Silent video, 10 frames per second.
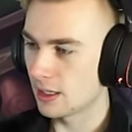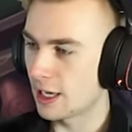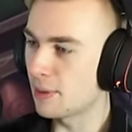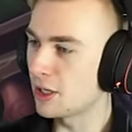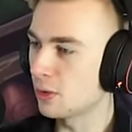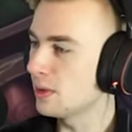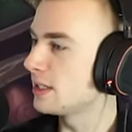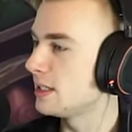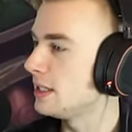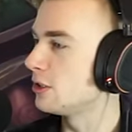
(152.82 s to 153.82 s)
Am I
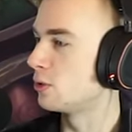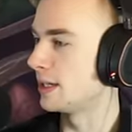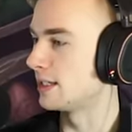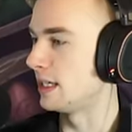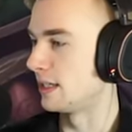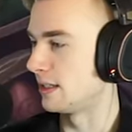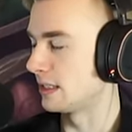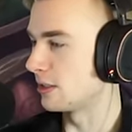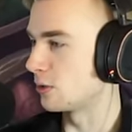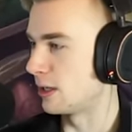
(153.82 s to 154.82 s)
going to need quicksand?
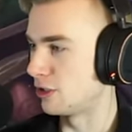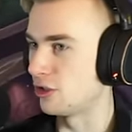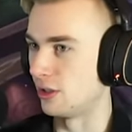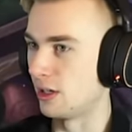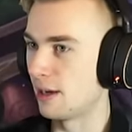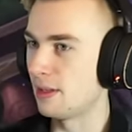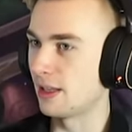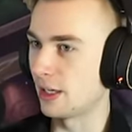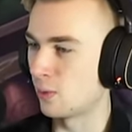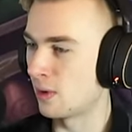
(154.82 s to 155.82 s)
That's the question. I mean,
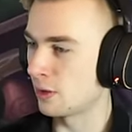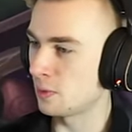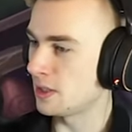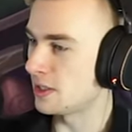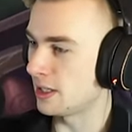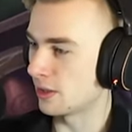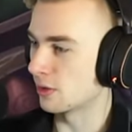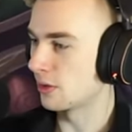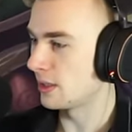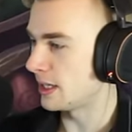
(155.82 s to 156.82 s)
like, what are we seeing
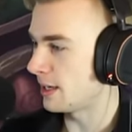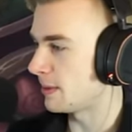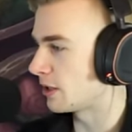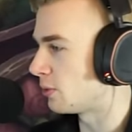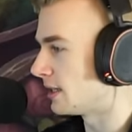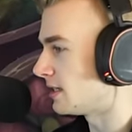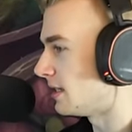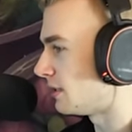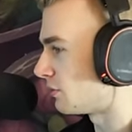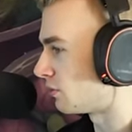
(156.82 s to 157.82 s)
early game that
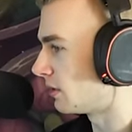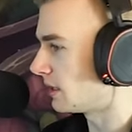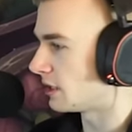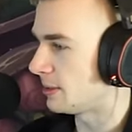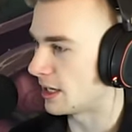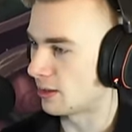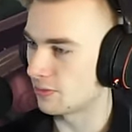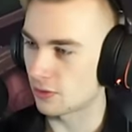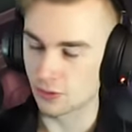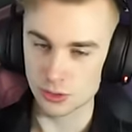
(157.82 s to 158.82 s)
quicksand is really going to be
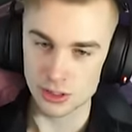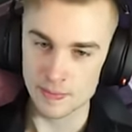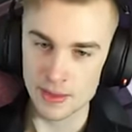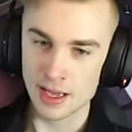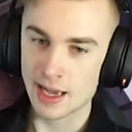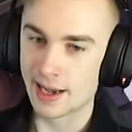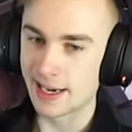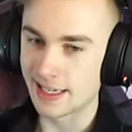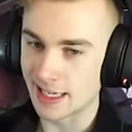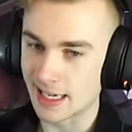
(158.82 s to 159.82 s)
helpful for?
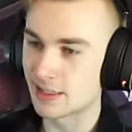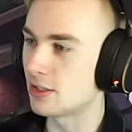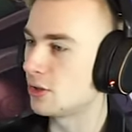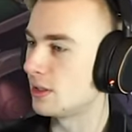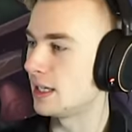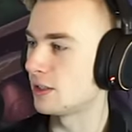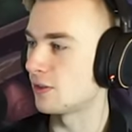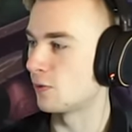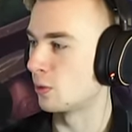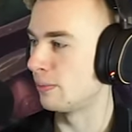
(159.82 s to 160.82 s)
I guess it's good against
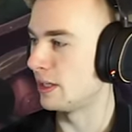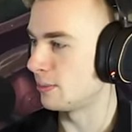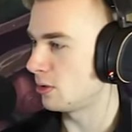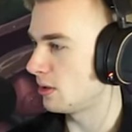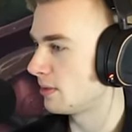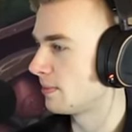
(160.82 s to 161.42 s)
Formidable.